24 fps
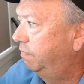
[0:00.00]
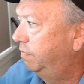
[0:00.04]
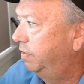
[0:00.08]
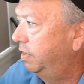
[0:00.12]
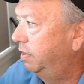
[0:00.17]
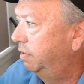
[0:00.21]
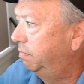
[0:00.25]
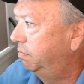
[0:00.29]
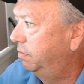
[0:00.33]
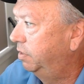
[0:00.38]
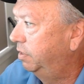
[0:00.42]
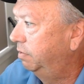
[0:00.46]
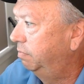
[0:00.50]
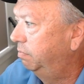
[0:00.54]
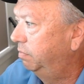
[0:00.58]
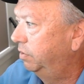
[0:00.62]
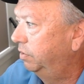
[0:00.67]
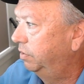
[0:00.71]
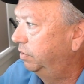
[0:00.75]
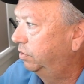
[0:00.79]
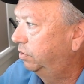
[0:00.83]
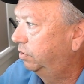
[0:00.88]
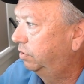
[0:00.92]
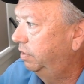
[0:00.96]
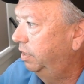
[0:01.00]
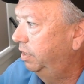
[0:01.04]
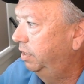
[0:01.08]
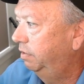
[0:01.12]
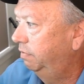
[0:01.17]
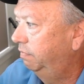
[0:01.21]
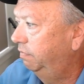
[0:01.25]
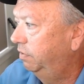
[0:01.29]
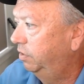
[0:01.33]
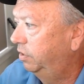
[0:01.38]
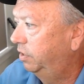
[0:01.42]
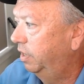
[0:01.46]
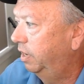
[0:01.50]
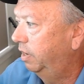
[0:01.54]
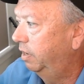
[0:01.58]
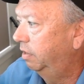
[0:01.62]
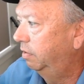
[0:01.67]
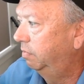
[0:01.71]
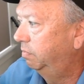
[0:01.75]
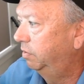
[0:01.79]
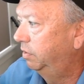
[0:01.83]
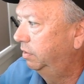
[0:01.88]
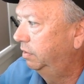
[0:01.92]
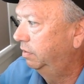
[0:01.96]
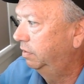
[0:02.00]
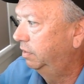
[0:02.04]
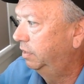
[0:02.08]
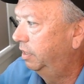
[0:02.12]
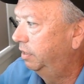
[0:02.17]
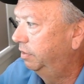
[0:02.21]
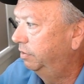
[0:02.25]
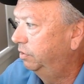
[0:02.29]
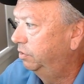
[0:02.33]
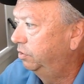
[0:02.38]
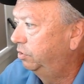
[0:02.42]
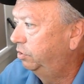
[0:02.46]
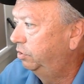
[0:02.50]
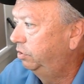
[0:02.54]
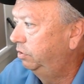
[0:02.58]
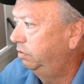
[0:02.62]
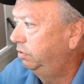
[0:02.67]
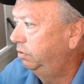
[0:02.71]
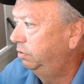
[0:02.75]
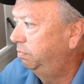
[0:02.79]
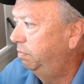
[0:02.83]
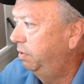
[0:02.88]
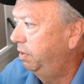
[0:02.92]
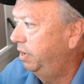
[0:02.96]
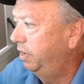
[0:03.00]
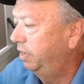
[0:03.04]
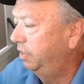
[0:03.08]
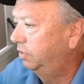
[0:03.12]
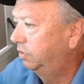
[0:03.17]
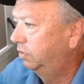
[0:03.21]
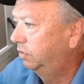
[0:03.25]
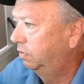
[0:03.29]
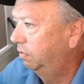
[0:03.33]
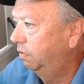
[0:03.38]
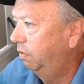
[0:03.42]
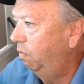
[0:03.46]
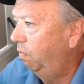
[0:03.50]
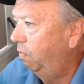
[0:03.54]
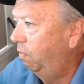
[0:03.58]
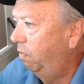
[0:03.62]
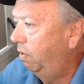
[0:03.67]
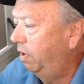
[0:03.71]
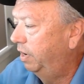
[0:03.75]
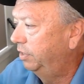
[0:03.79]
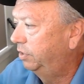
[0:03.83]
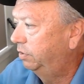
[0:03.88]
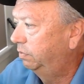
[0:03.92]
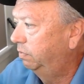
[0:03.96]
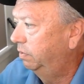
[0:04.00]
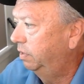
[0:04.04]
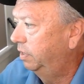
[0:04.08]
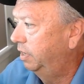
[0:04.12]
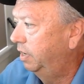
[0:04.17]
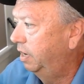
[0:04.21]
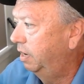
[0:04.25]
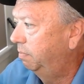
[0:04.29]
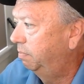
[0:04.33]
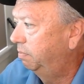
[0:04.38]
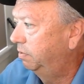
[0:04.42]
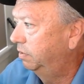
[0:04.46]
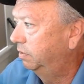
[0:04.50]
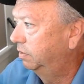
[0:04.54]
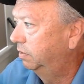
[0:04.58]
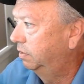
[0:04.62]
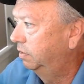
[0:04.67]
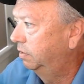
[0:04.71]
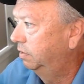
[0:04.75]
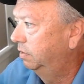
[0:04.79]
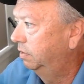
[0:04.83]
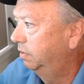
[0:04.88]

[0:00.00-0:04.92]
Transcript: them administrative entitlement, I'll just choose base, watch what happens.